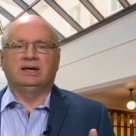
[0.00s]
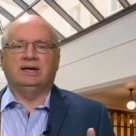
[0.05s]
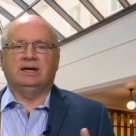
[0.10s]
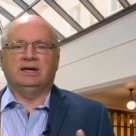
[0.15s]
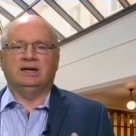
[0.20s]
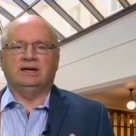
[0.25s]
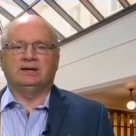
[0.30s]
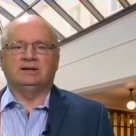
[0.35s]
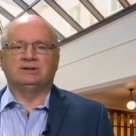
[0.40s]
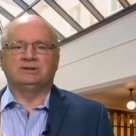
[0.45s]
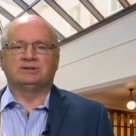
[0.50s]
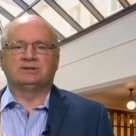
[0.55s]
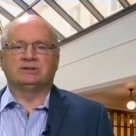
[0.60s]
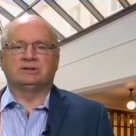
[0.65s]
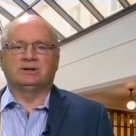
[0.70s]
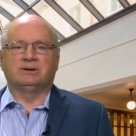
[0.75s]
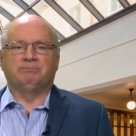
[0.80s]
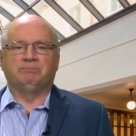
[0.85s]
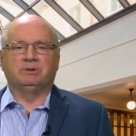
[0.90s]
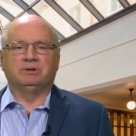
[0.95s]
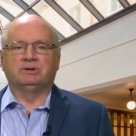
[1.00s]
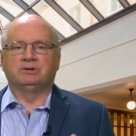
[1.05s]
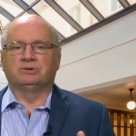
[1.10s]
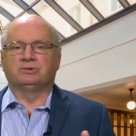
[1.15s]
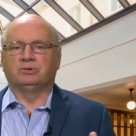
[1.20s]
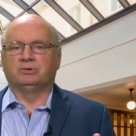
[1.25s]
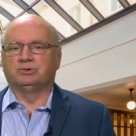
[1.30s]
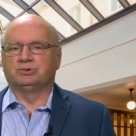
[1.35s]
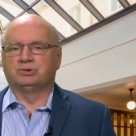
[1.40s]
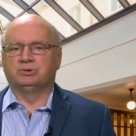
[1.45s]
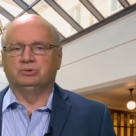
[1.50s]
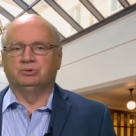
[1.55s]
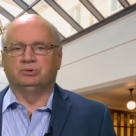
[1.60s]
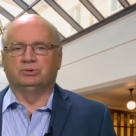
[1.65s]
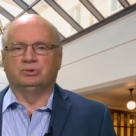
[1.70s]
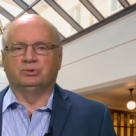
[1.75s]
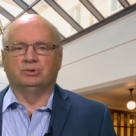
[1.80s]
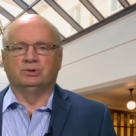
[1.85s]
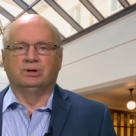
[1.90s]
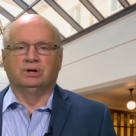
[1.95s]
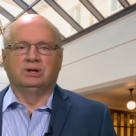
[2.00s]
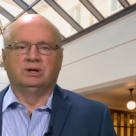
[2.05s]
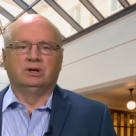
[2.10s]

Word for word: as a political tool